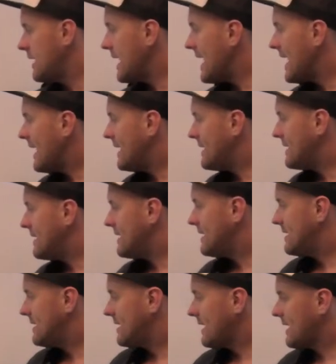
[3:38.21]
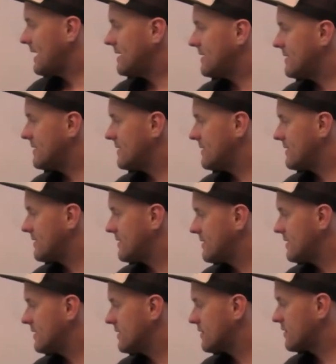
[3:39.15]
n
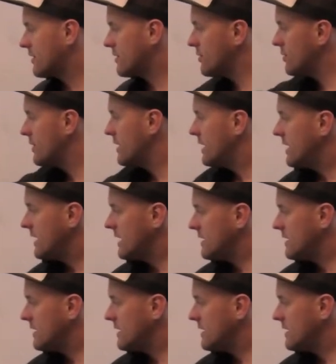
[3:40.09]
is, so,